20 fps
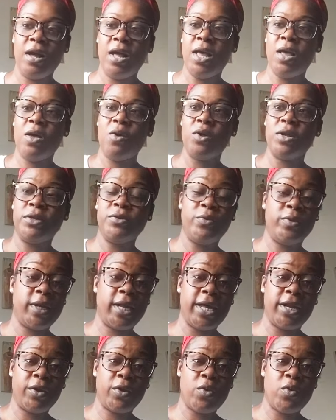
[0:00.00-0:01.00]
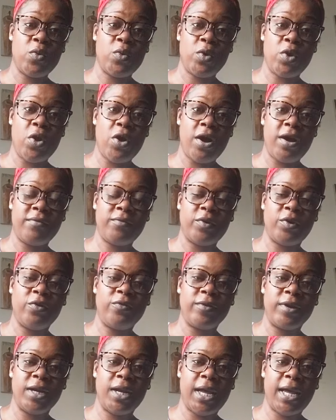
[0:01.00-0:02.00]
You let it cool off
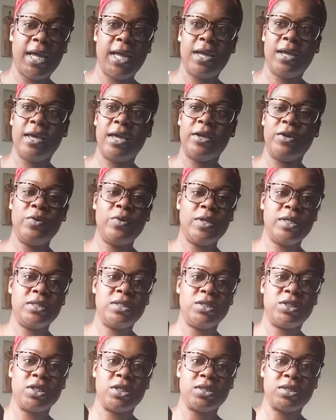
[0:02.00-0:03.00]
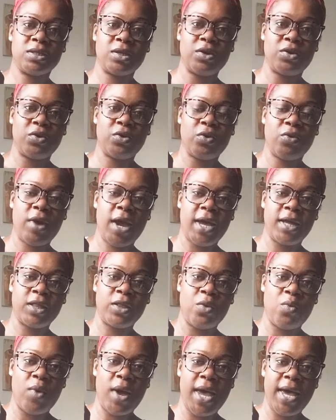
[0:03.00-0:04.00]
overnight and you can just crack the
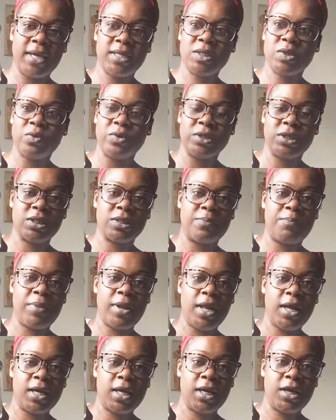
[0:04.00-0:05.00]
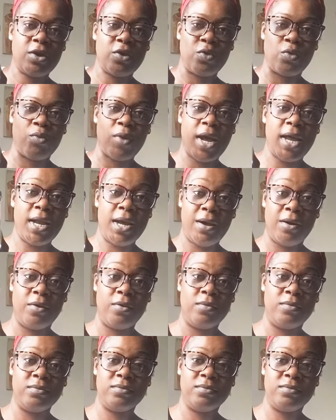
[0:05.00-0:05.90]
wax or just pluck it right out.